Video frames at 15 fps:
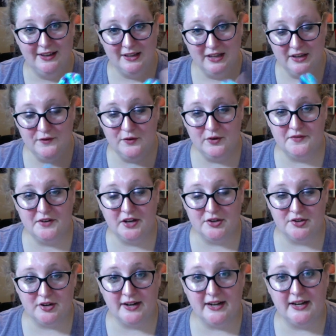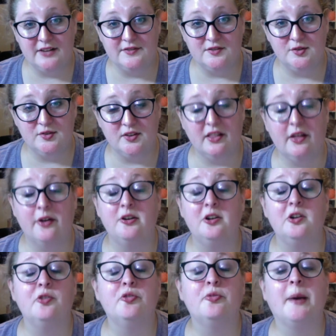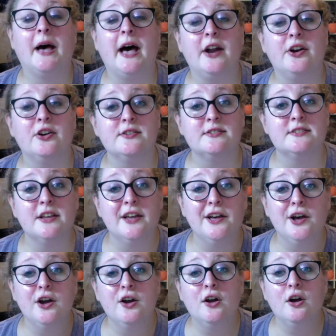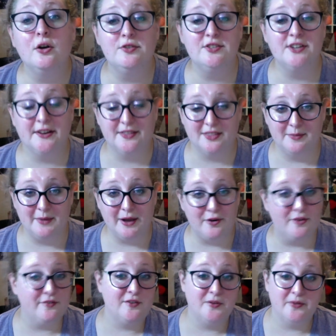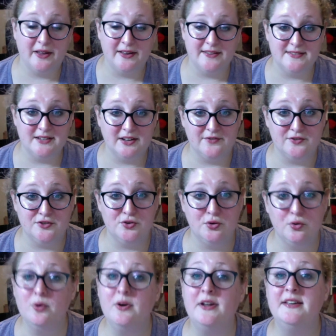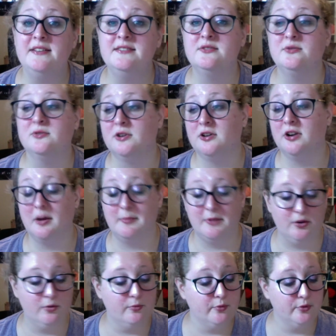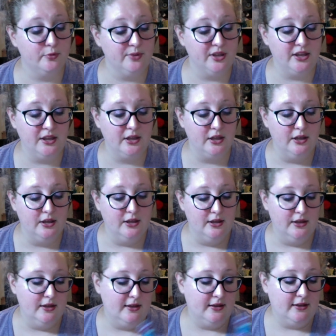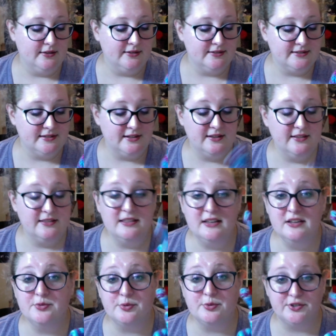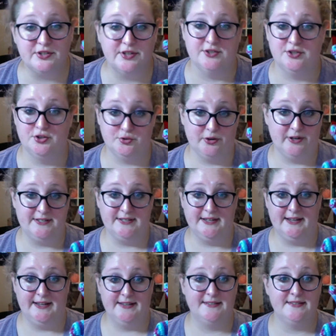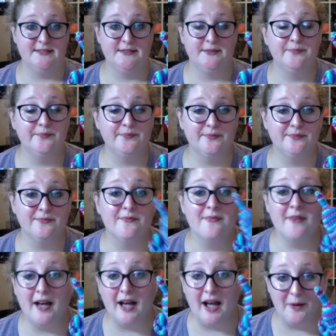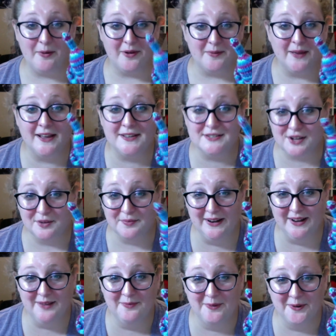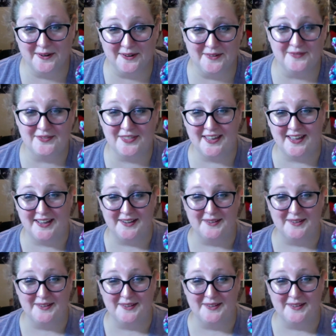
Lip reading: If you have not tried any of Susan Claudino's patterns, go check them out if you like stuffed toys or amigurumi, because these were such a joy to knit. I want to make so many more of them.